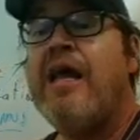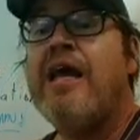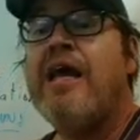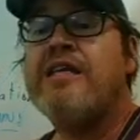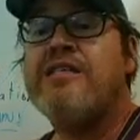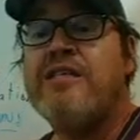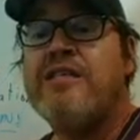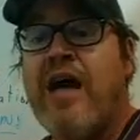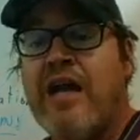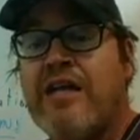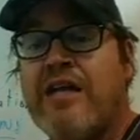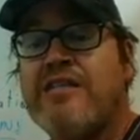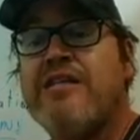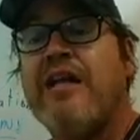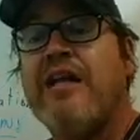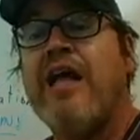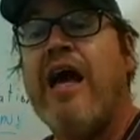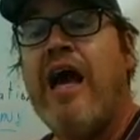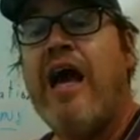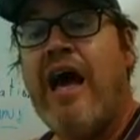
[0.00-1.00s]
It's not
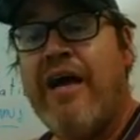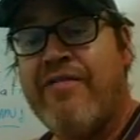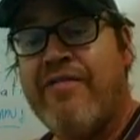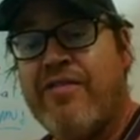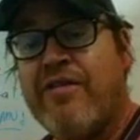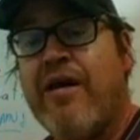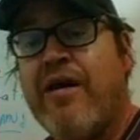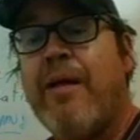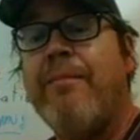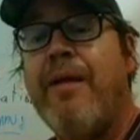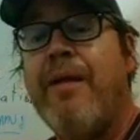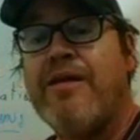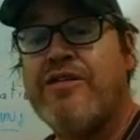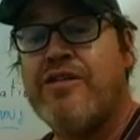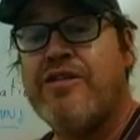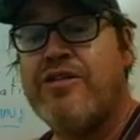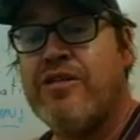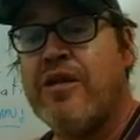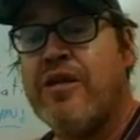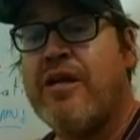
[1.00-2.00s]
until after a
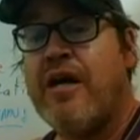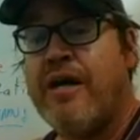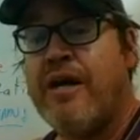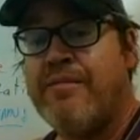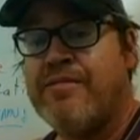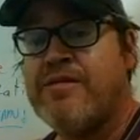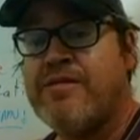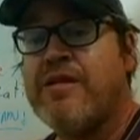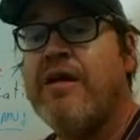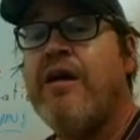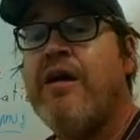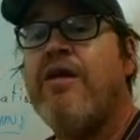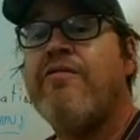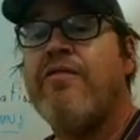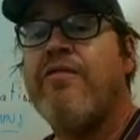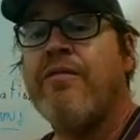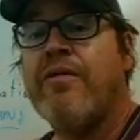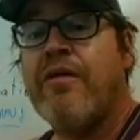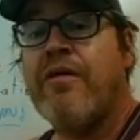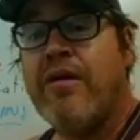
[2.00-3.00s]
messenger comes
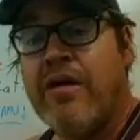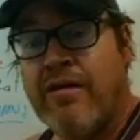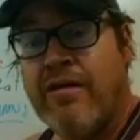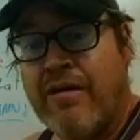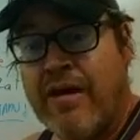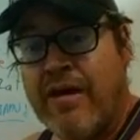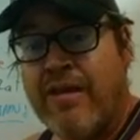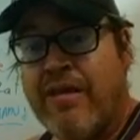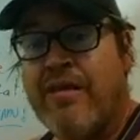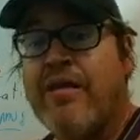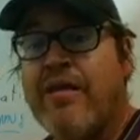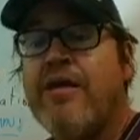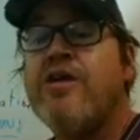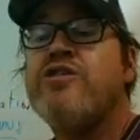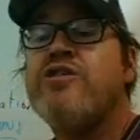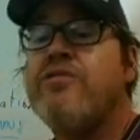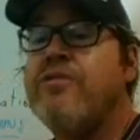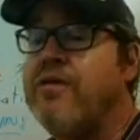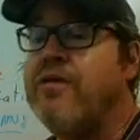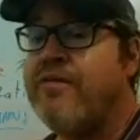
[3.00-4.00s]
from Corinth
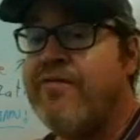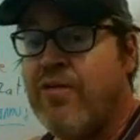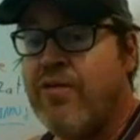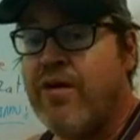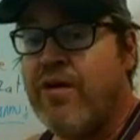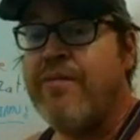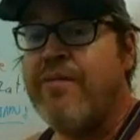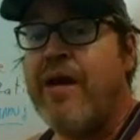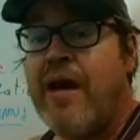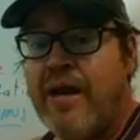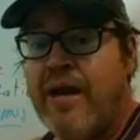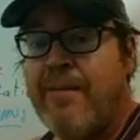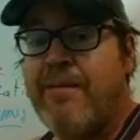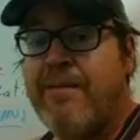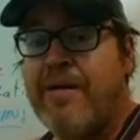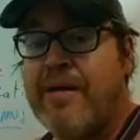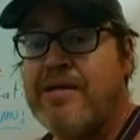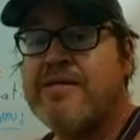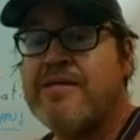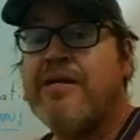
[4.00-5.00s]
to inform
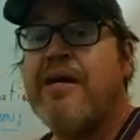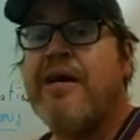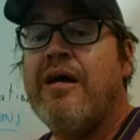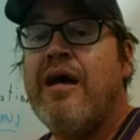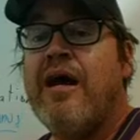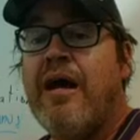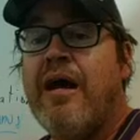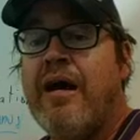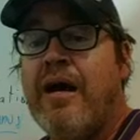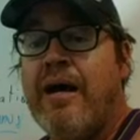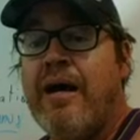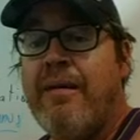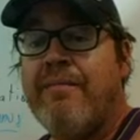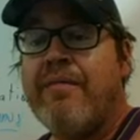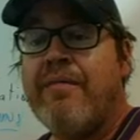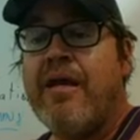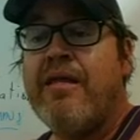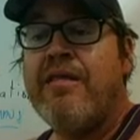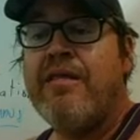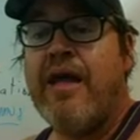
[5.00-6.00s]
Oedipus
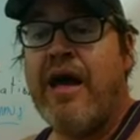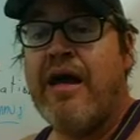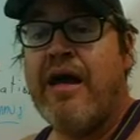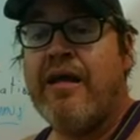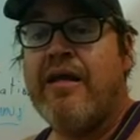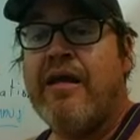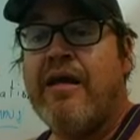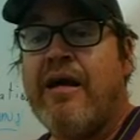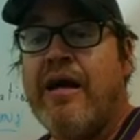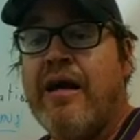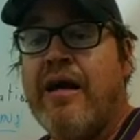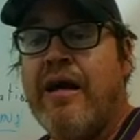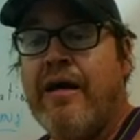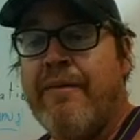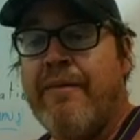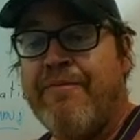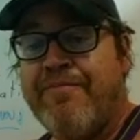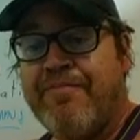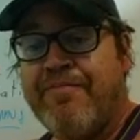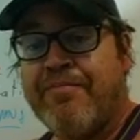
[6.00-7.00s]

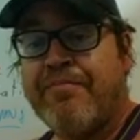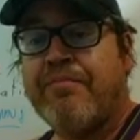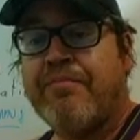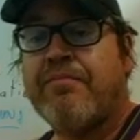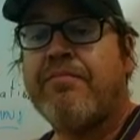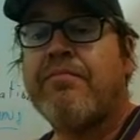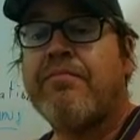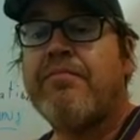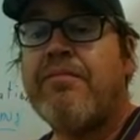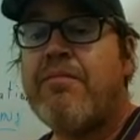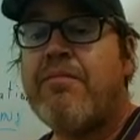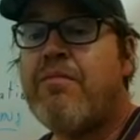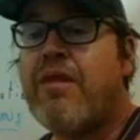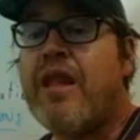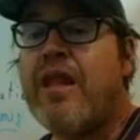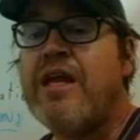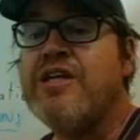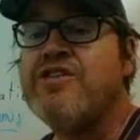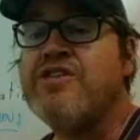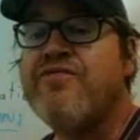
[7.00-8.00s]
that
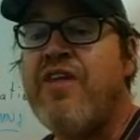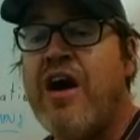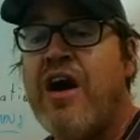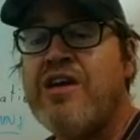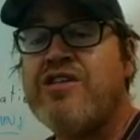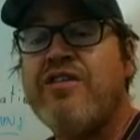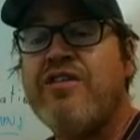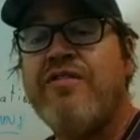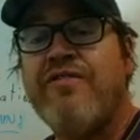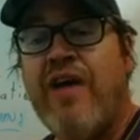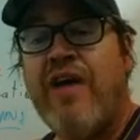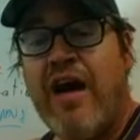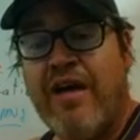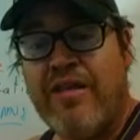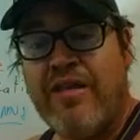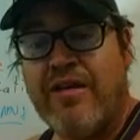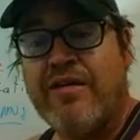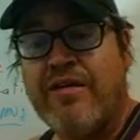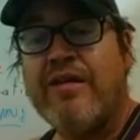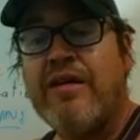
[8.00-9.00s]
his foster
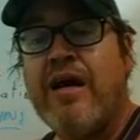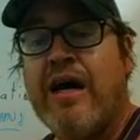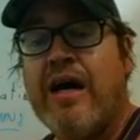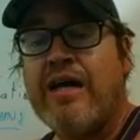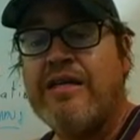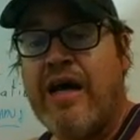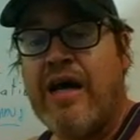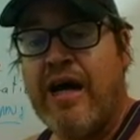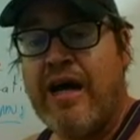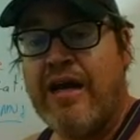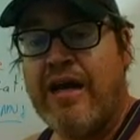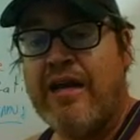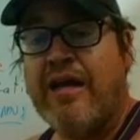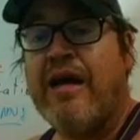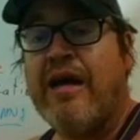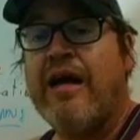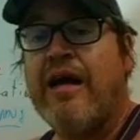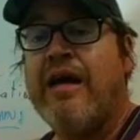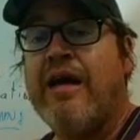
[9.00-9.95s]
father died